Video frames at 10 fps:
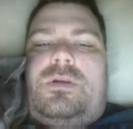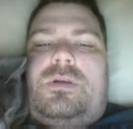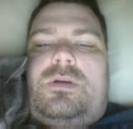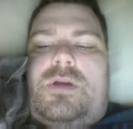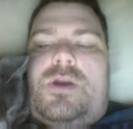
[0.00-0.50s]

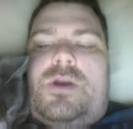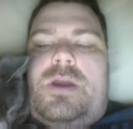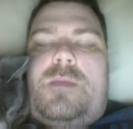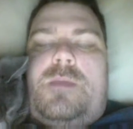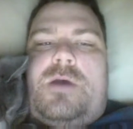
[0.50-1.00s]

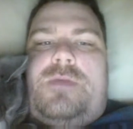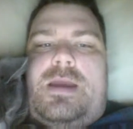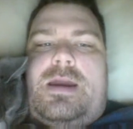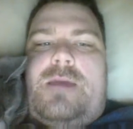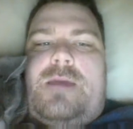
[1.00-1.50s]
email
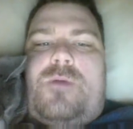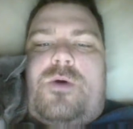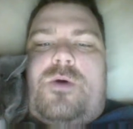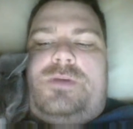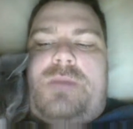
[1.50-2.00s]
thing, and I
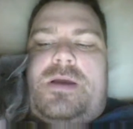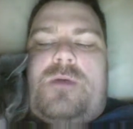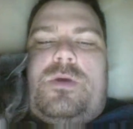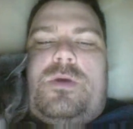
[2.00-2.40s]
want